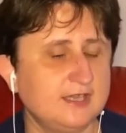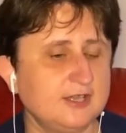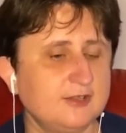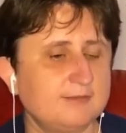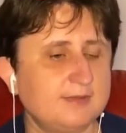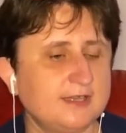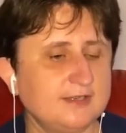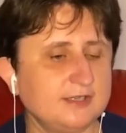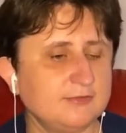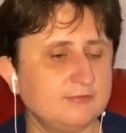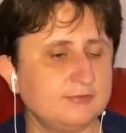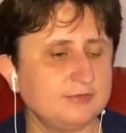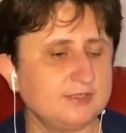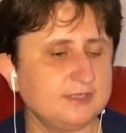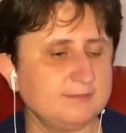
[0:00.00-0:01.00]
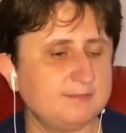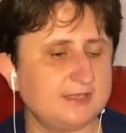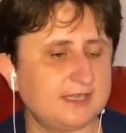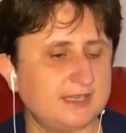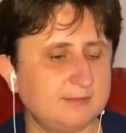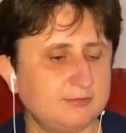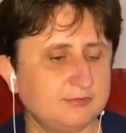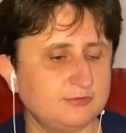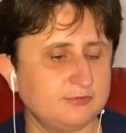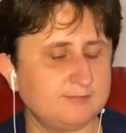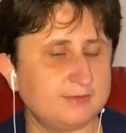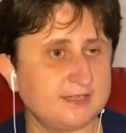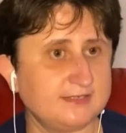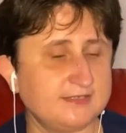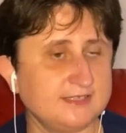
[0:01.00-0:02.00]
but I wouldn't be able to
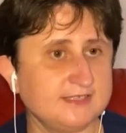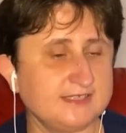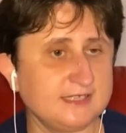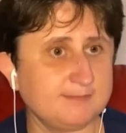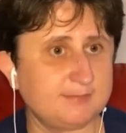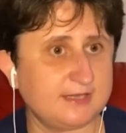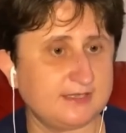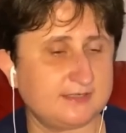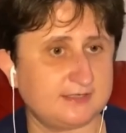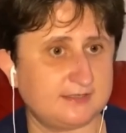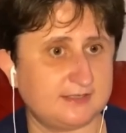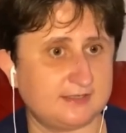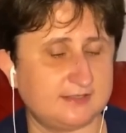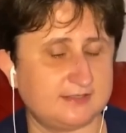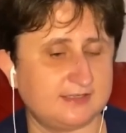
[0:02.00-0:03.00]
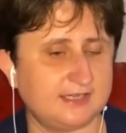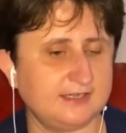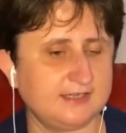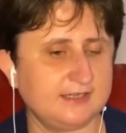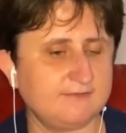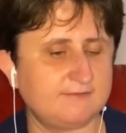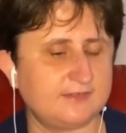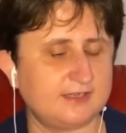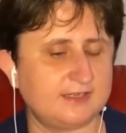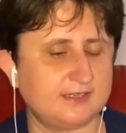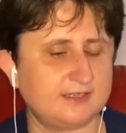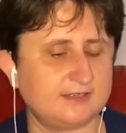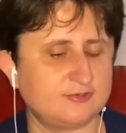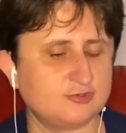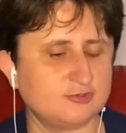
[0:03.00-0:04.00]
participate in it. And if I
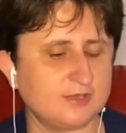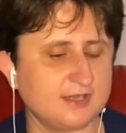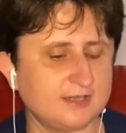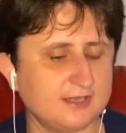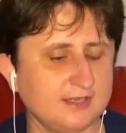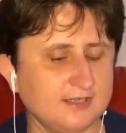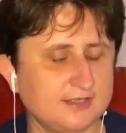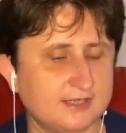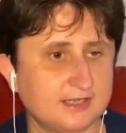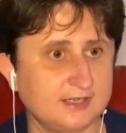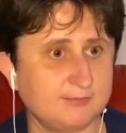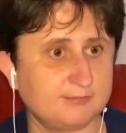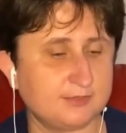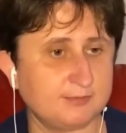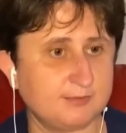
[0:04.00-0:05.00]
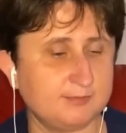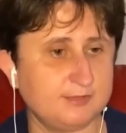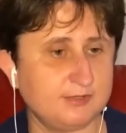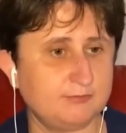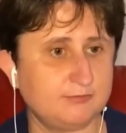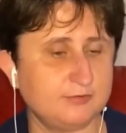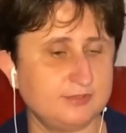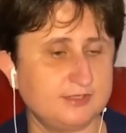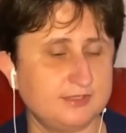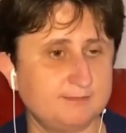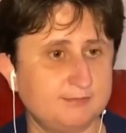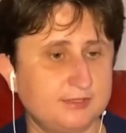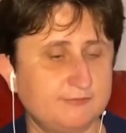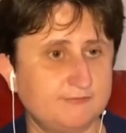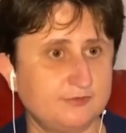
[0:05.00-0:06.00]
tried, I probably wouldn't
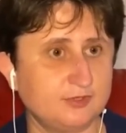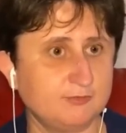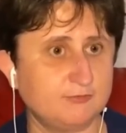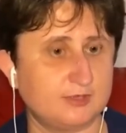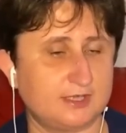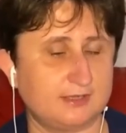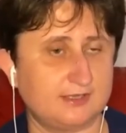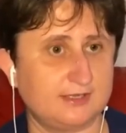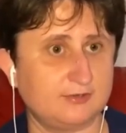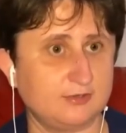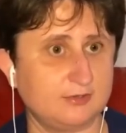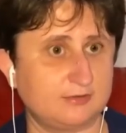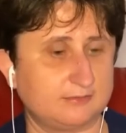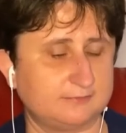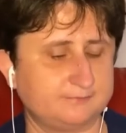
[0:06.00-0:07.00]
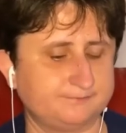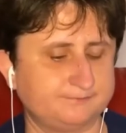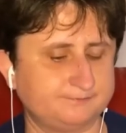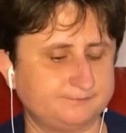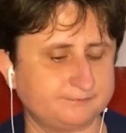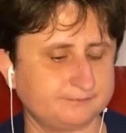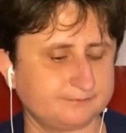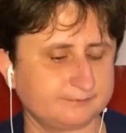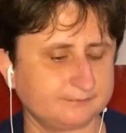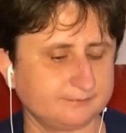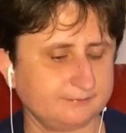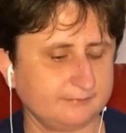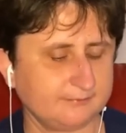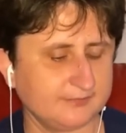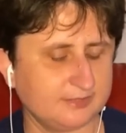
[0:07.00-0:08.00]
perform well at all.
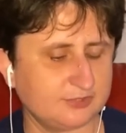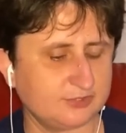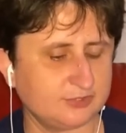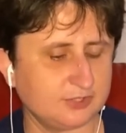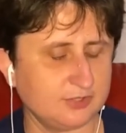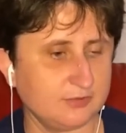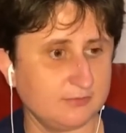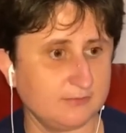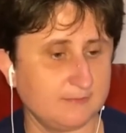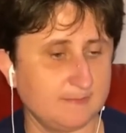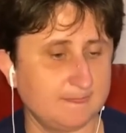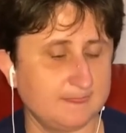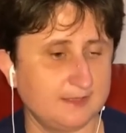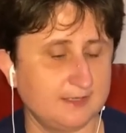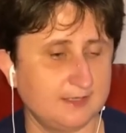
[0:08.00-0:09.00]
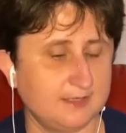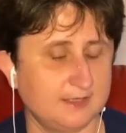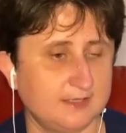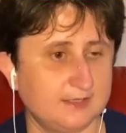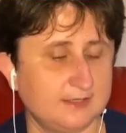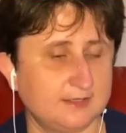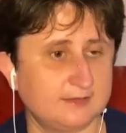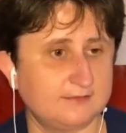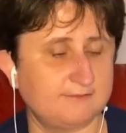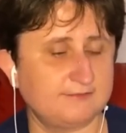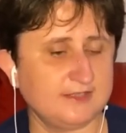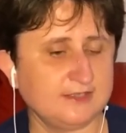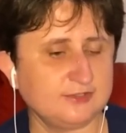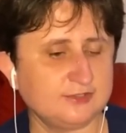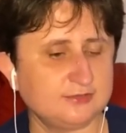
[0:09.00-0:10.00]
So,
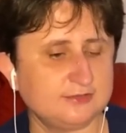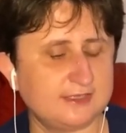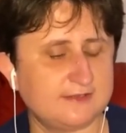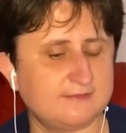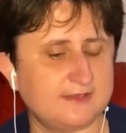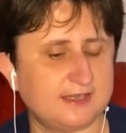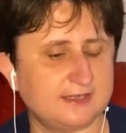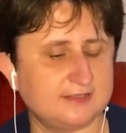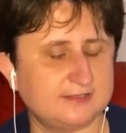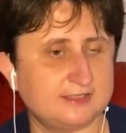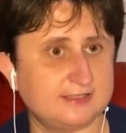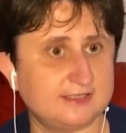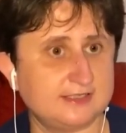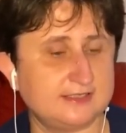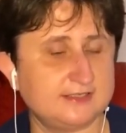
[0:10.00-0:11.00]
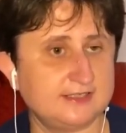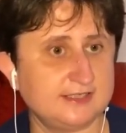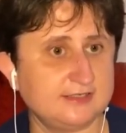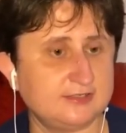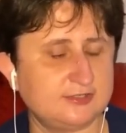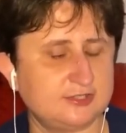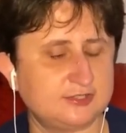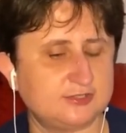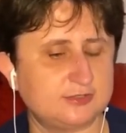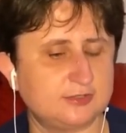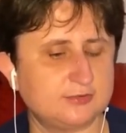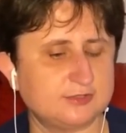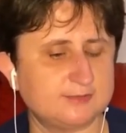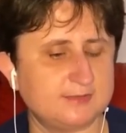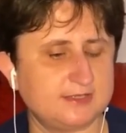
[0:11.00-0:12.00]
thanks to the fact that I did
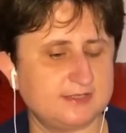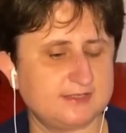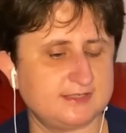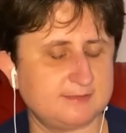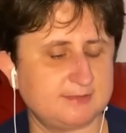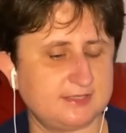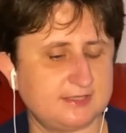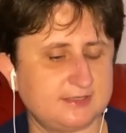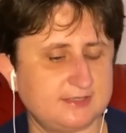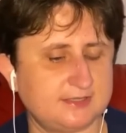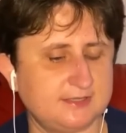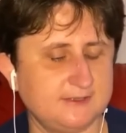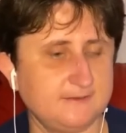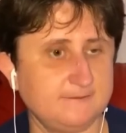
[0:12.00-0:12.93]
disclose my disability,